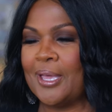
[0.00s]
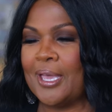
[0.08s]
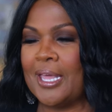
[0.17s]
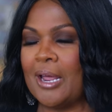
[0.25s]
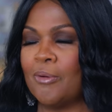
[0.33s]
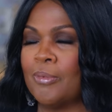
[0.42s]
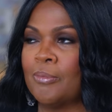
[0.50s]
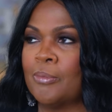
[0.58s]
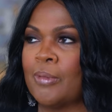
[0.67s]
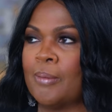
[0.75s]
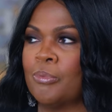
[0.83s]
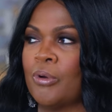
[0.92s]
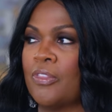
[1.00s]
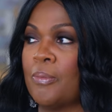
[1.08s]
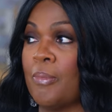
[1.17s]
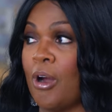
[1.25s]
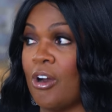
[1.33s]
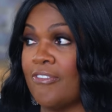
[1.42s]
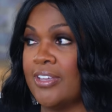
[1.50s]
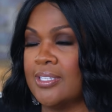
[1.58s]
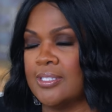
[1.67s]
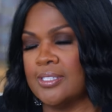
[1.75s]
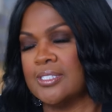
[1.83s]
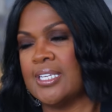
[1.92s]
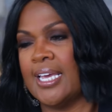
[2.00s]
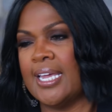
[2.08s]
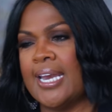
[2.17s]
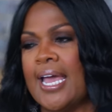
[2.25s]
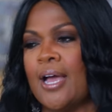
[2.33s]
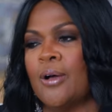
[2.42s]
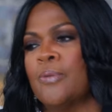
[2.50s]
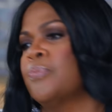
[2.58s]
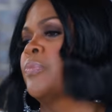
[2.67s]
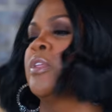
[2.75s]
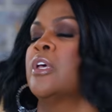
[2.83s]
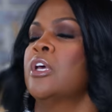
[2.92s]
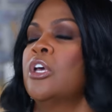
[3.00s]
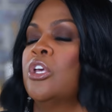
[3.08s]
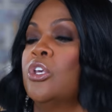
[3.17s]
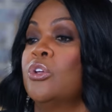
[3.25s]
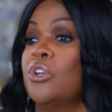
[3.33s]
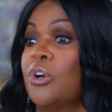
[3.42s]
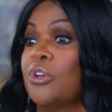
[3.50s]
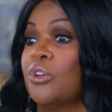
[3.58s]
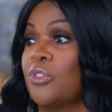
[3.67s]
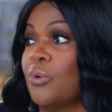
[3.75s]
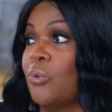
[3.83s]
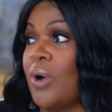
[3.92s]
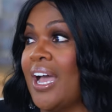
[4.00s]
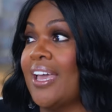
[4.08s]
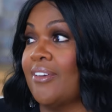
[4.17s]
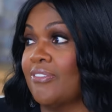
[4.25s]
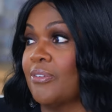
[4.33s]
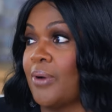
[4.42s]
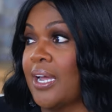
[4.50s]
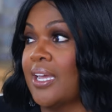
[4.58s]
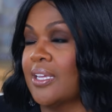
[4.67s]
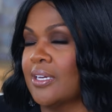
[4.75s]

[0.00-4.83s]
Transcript: Mm-hmm. And I remember my brother Marvin saying, Now, you know you're the wife, right?